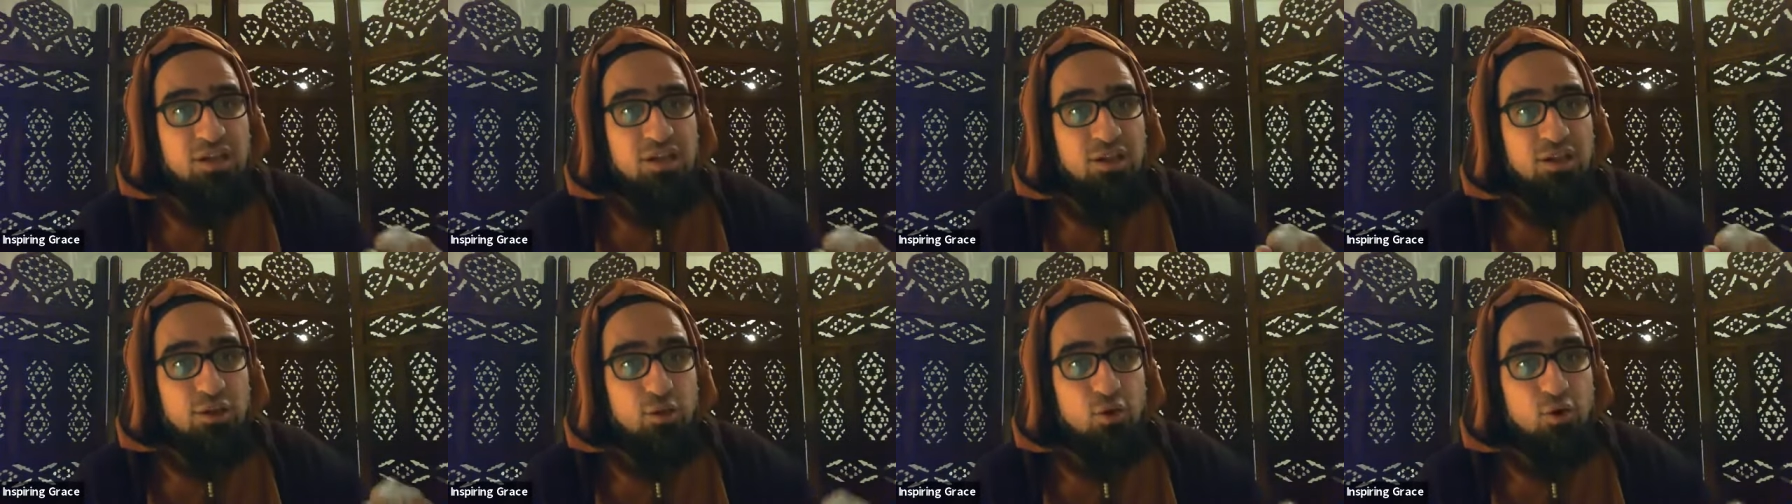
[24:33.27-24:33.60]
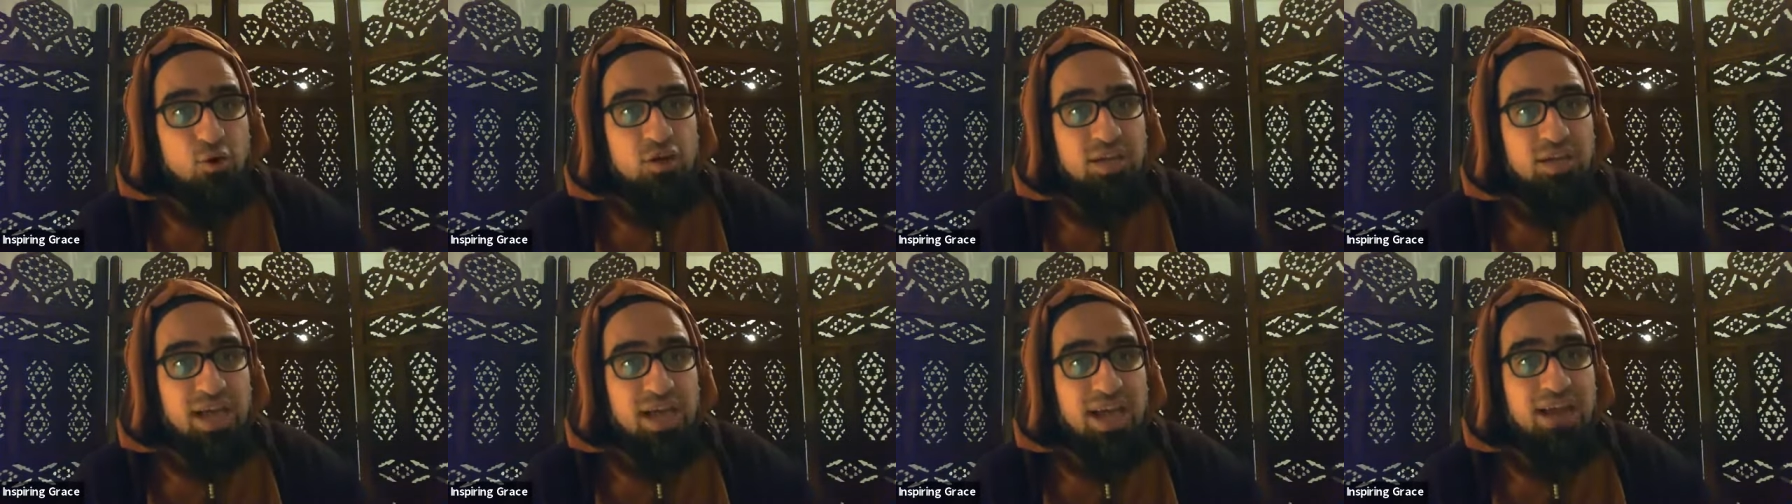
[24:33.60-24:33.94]

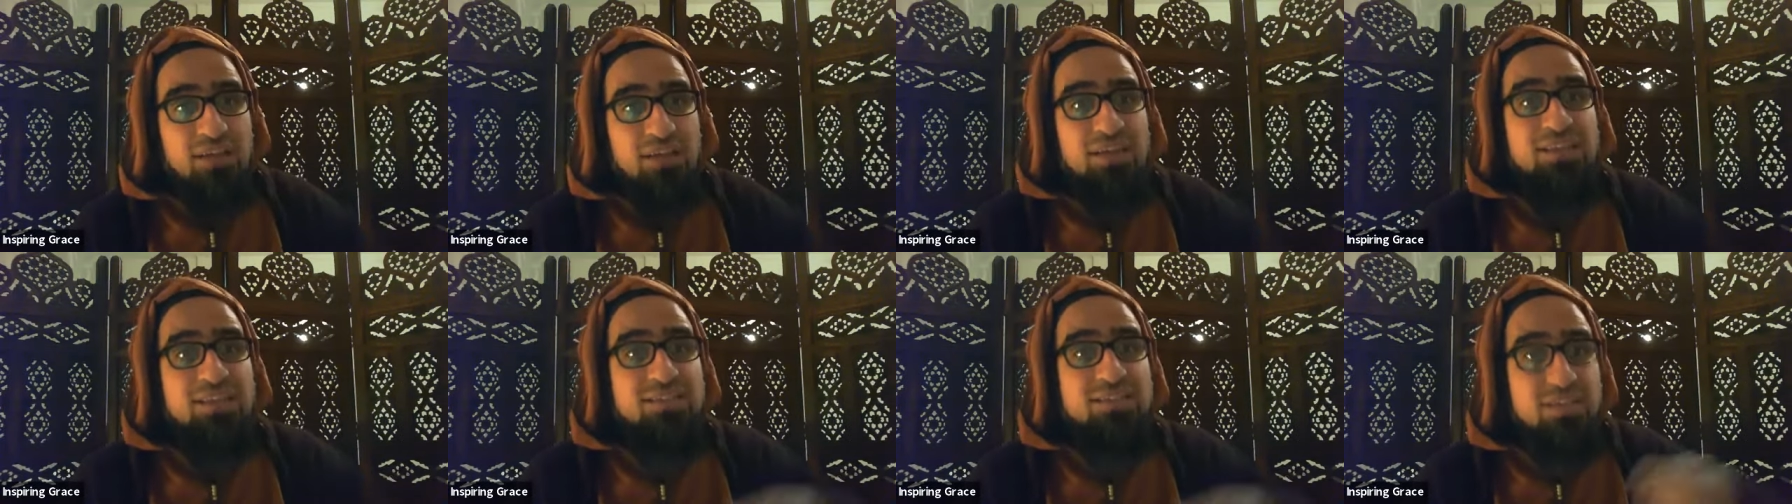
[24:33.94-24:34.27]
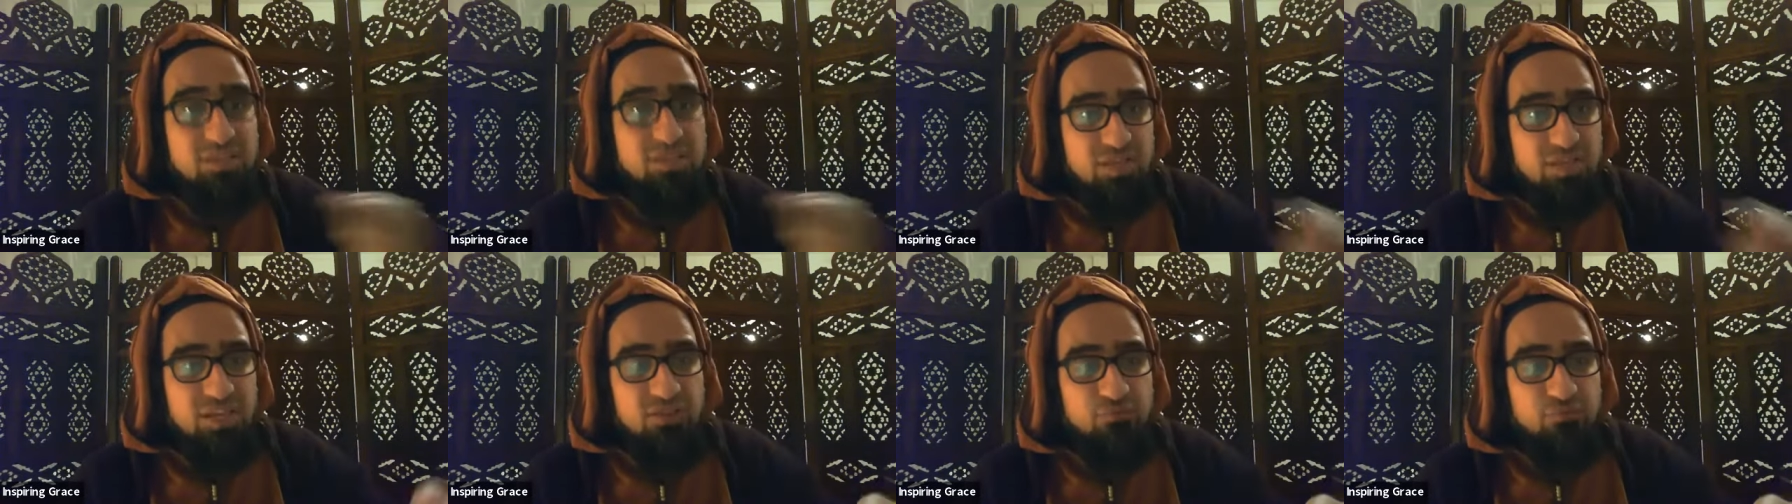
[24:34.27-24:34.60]
Look at his
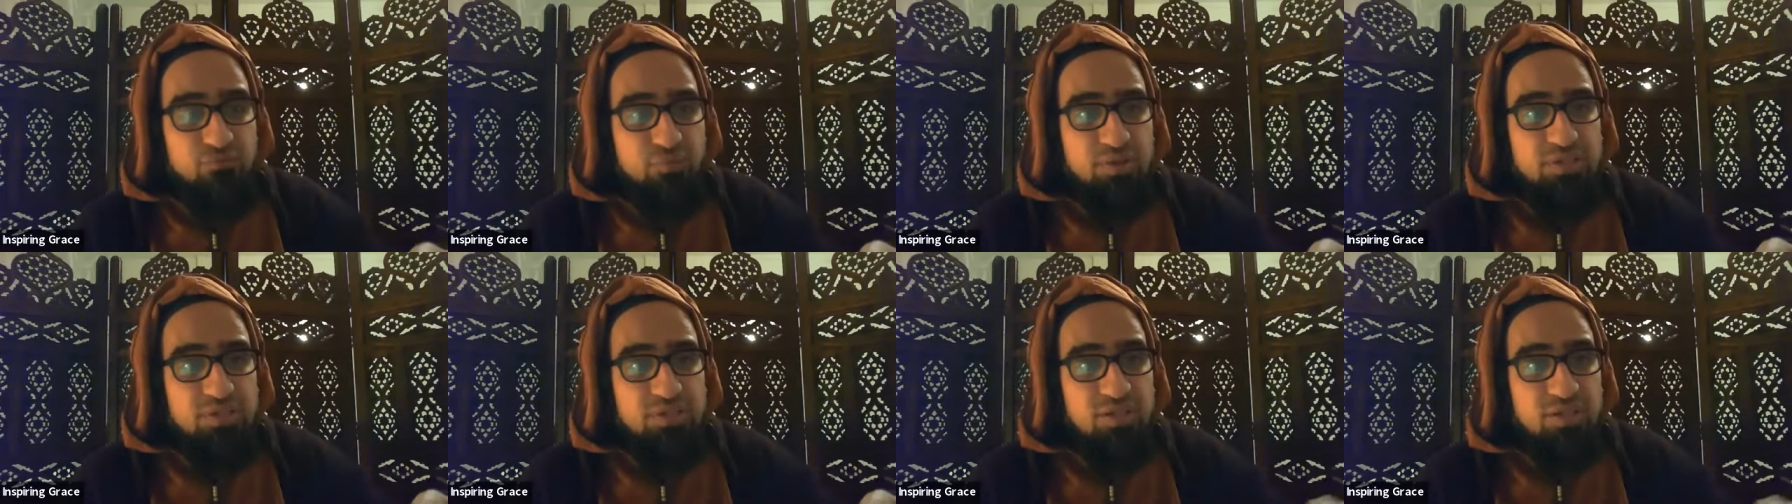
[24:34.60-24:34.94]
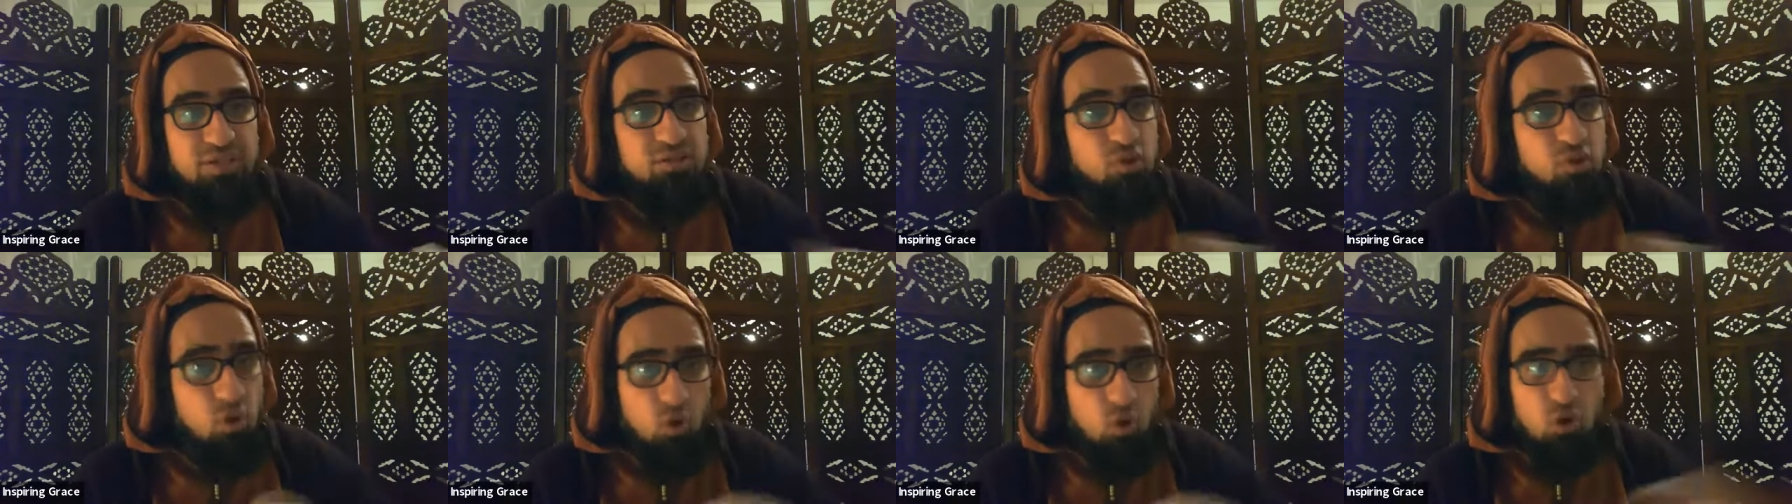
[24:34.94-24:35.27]
achievements.
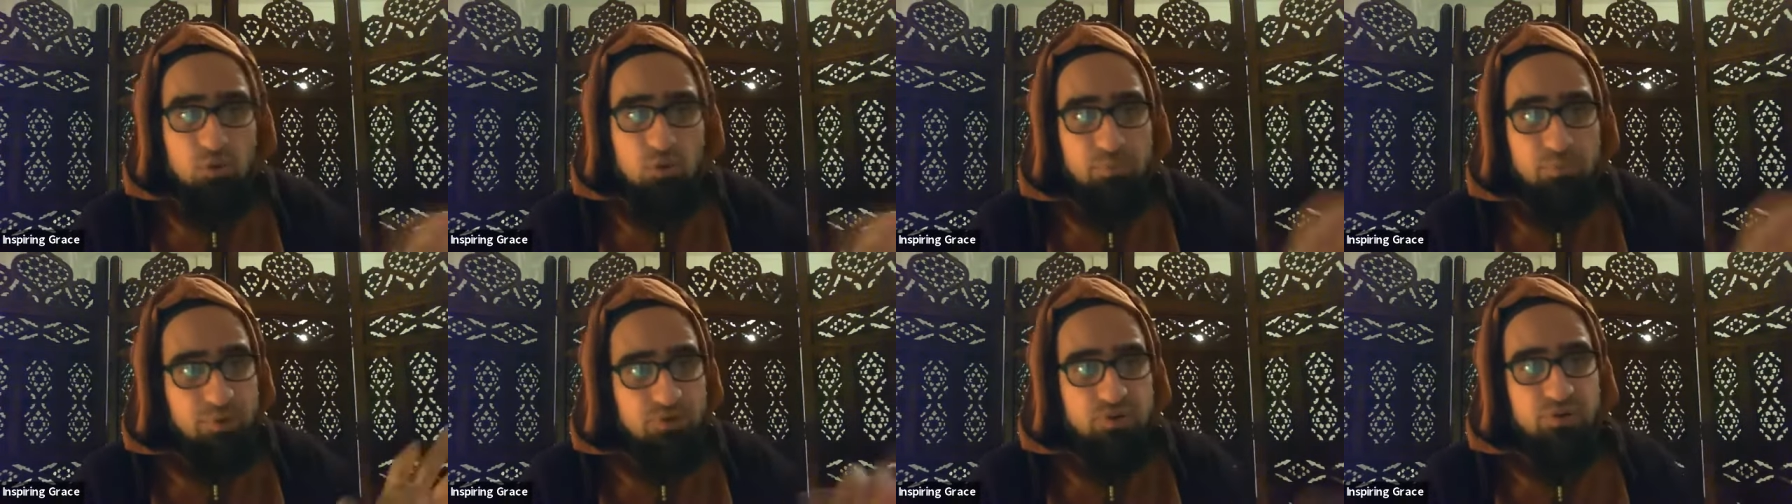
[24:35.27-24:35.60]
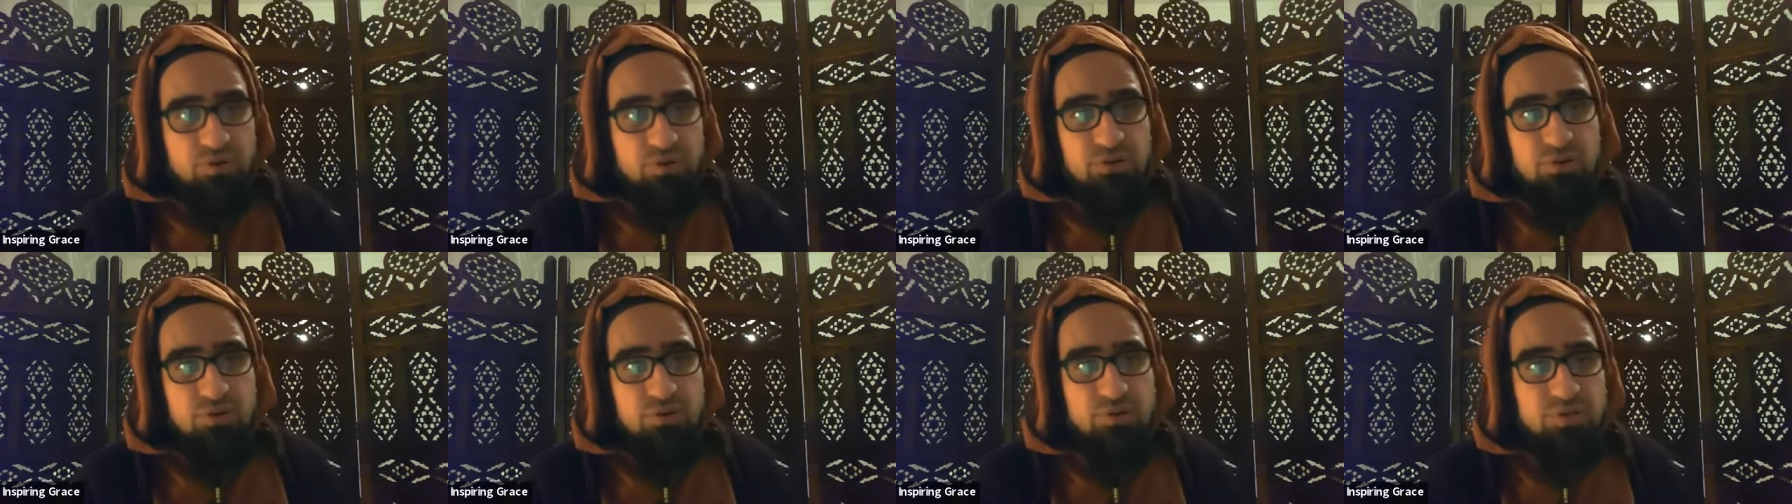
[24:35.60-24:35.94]
These are all
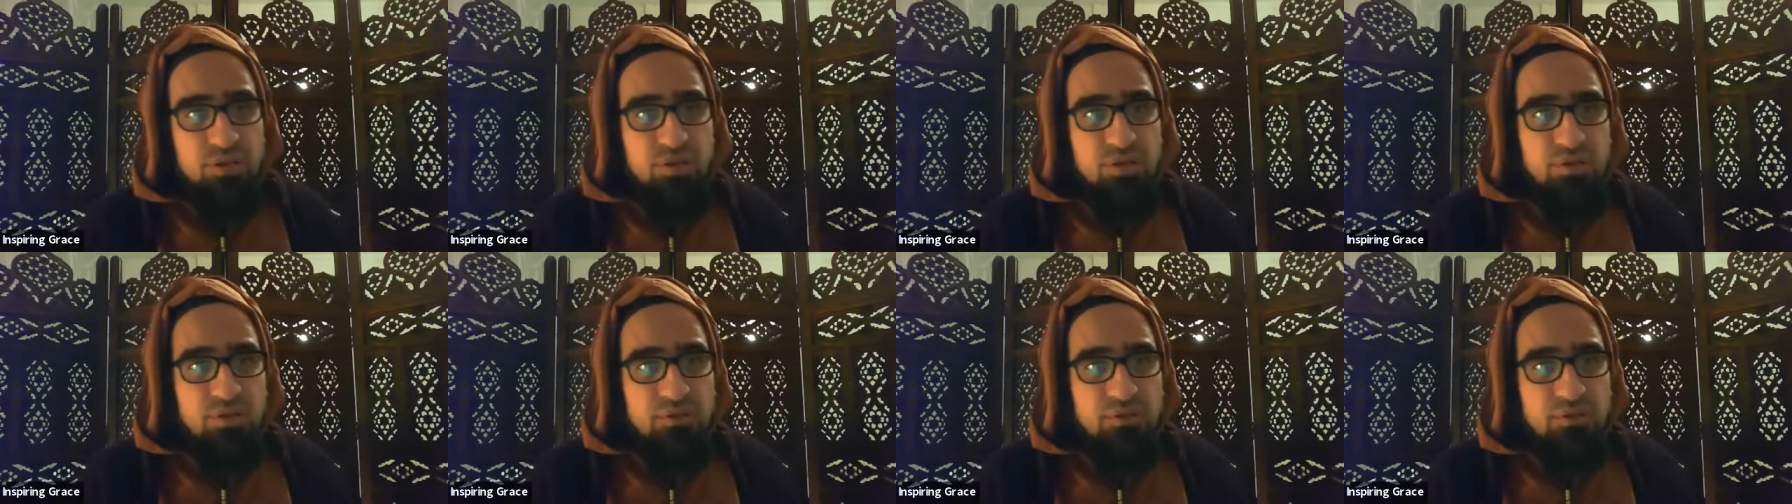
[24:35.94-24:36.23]
miracles.